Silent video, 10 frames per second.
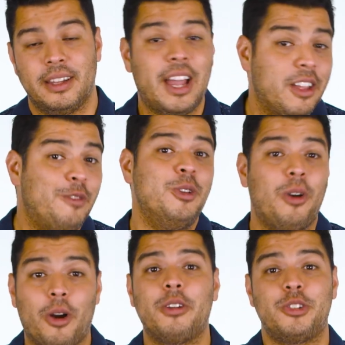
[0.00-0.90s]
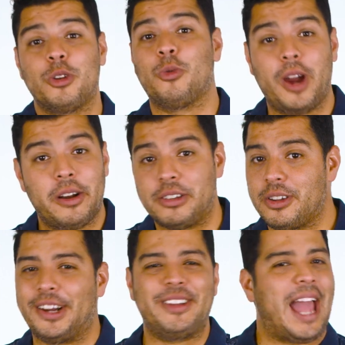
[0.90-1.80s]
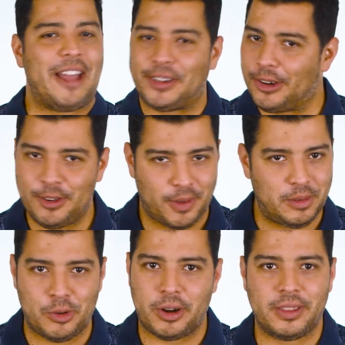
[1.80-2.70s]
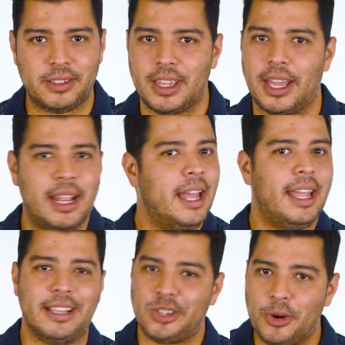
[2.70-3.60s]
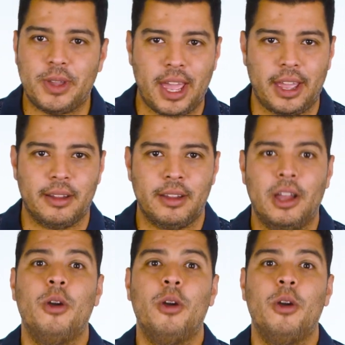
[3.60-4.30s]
Now, if you aren't sure where to start, you haven't heard from the Lord in this yet, it's okay.